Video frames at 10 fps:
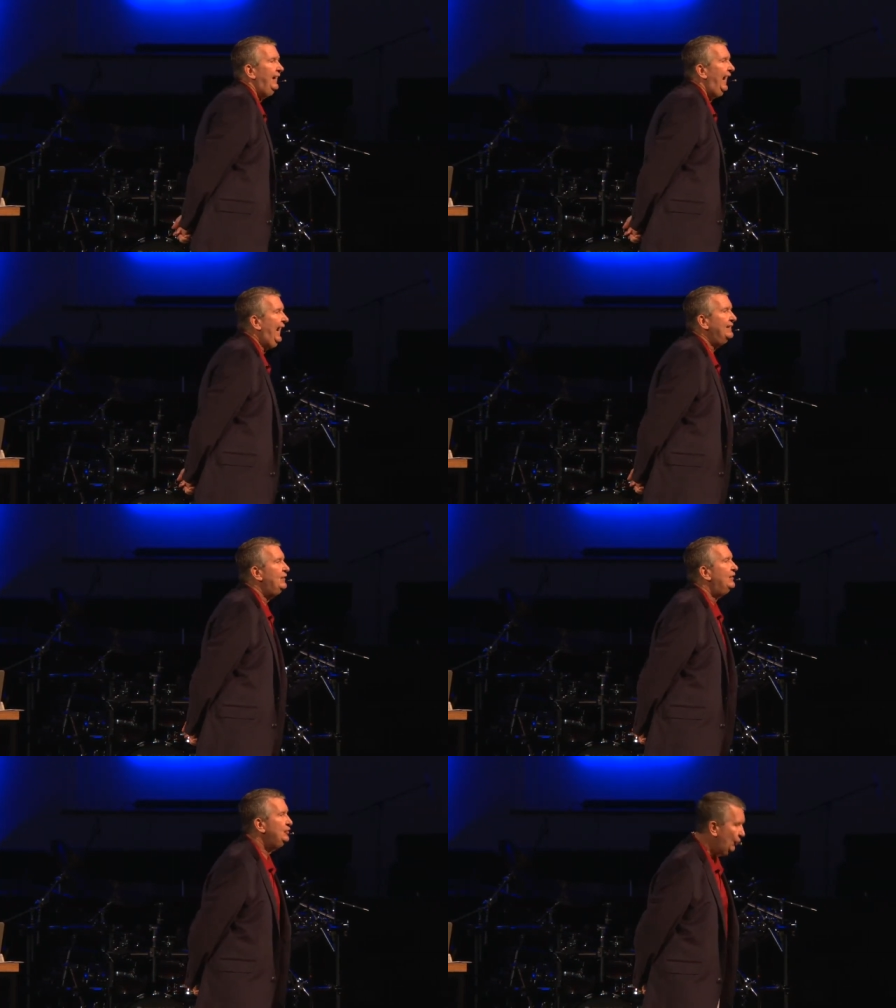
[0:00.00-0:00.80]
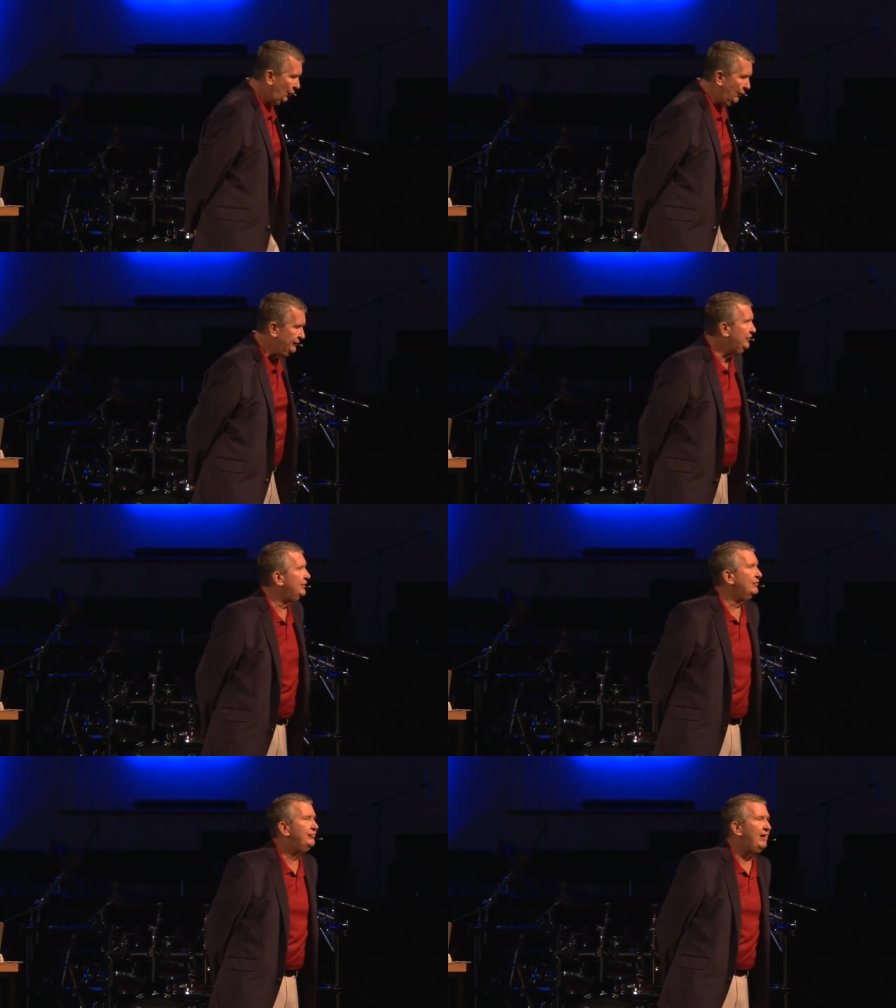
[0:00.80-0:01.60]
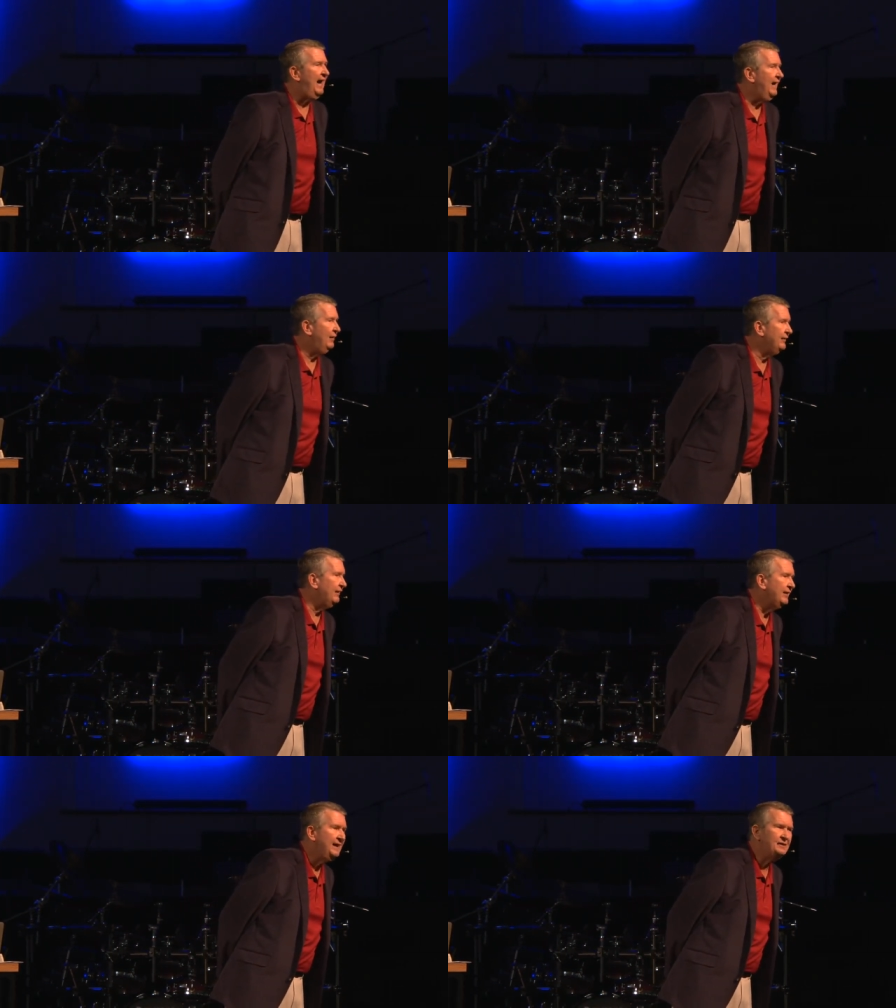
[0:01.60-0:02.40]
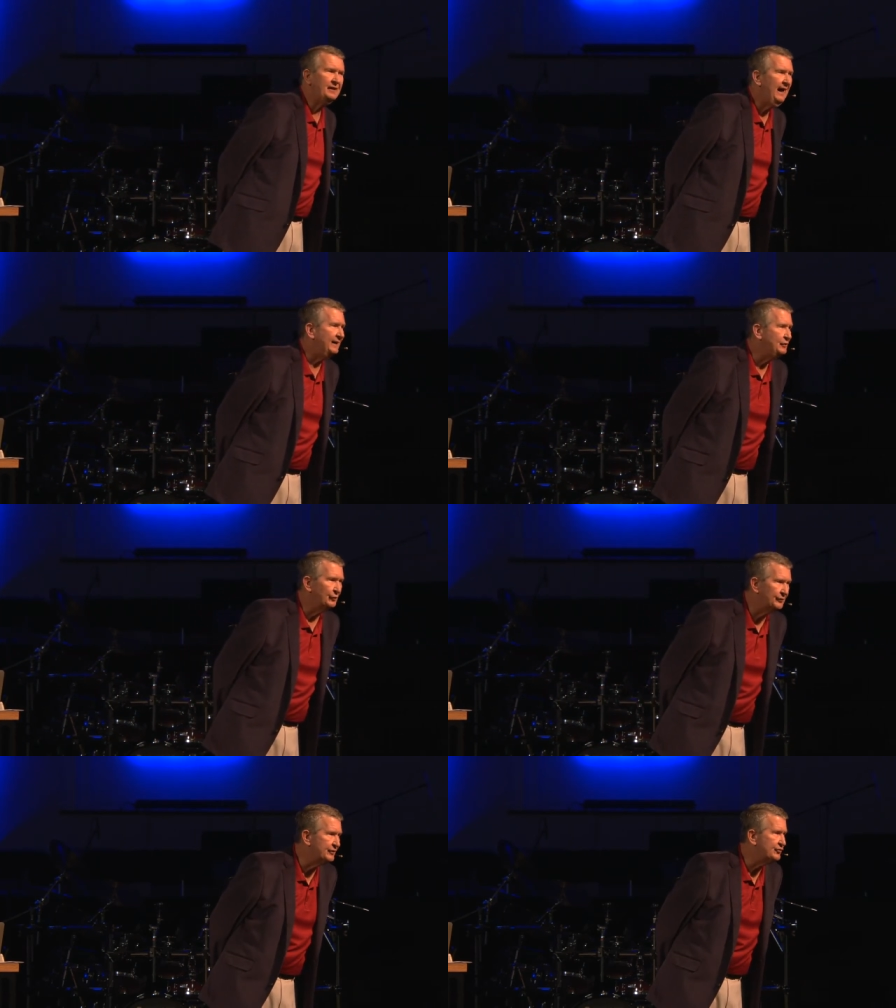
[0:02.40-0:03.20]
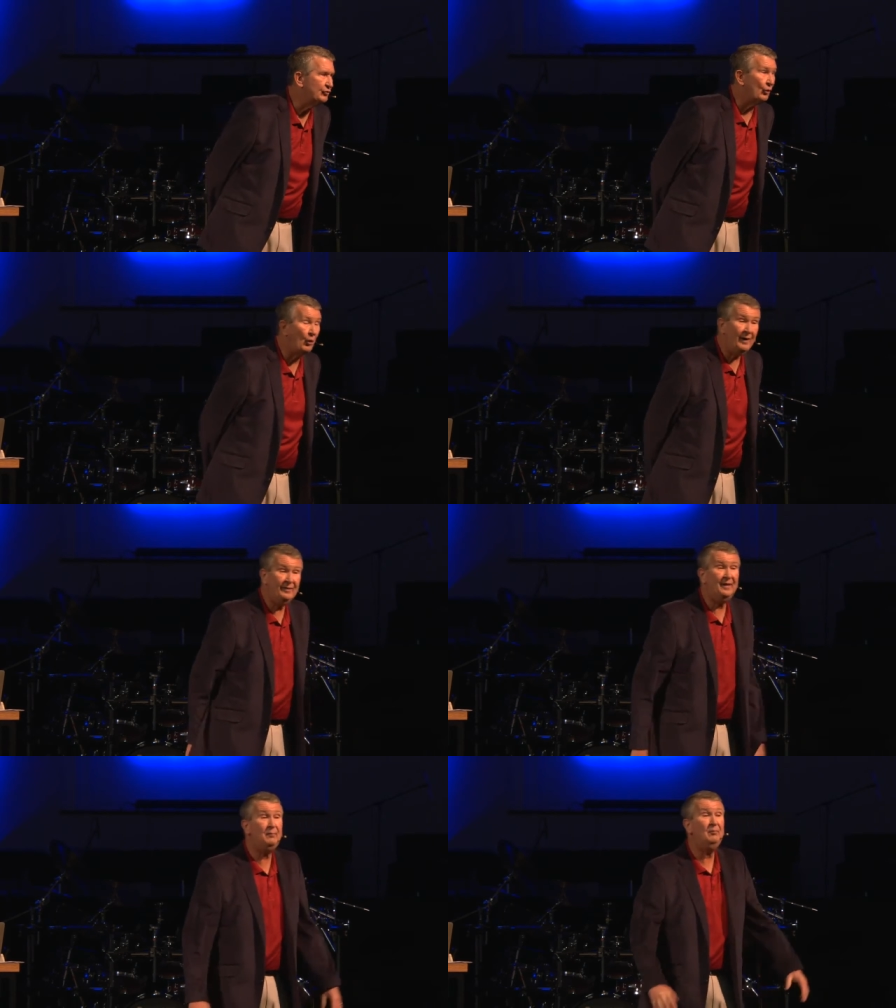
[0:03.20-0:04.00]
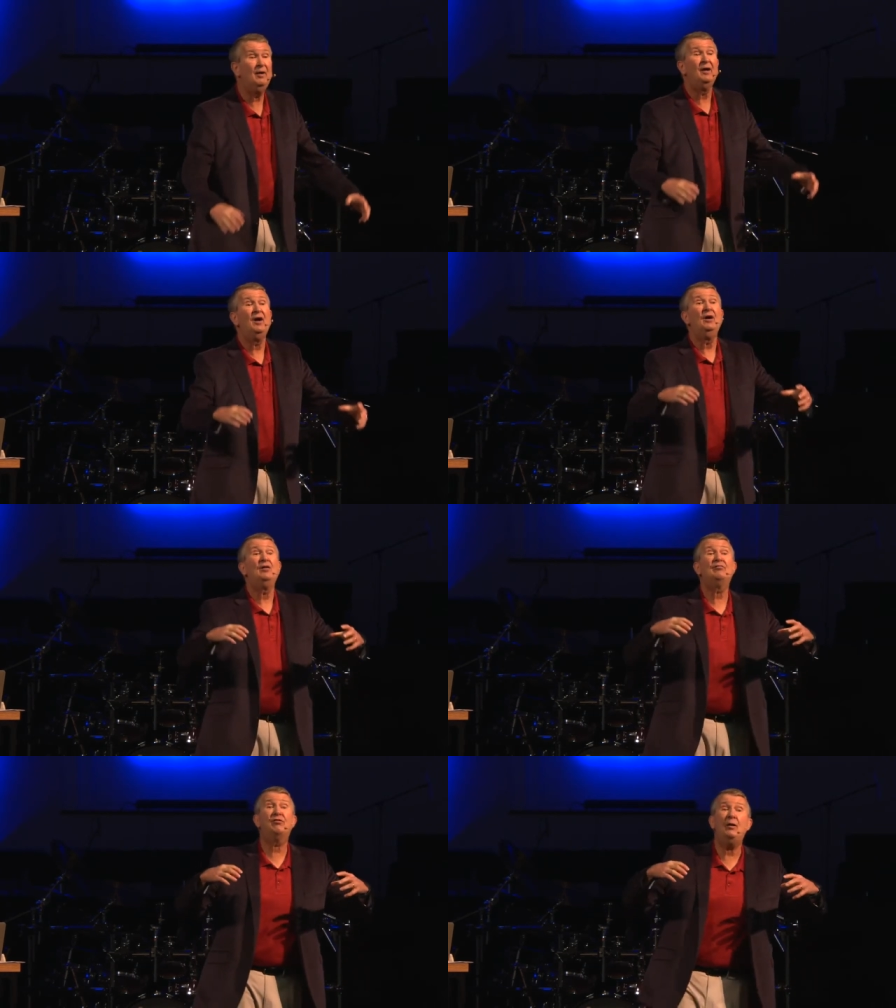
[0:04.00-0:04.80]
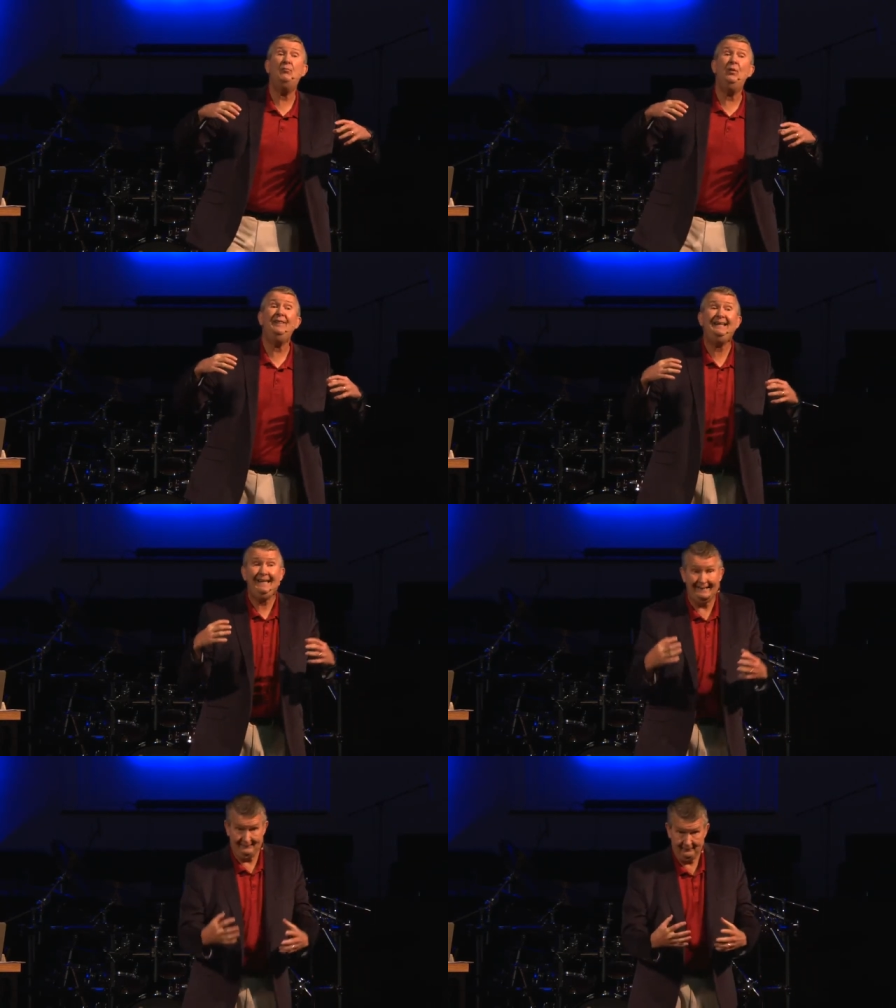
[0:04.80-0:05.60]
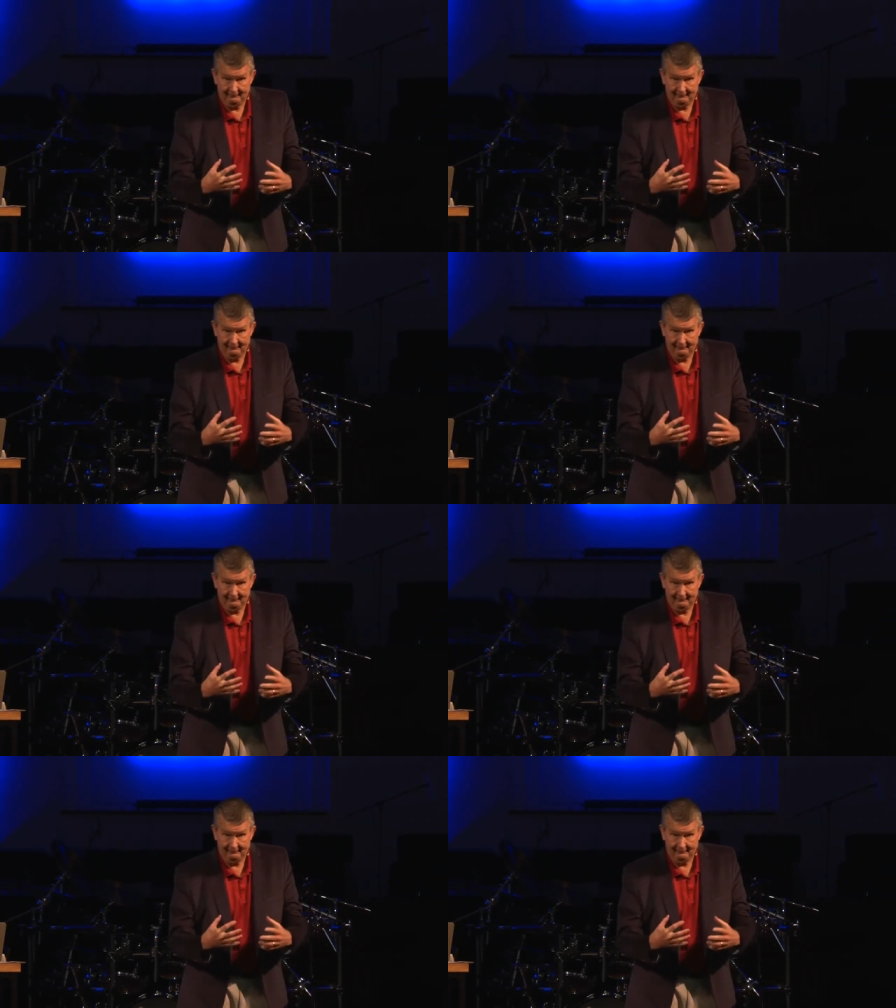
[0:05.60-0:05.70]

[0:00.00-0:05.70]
and you're going to defile their nation, and you'll destroy them from within.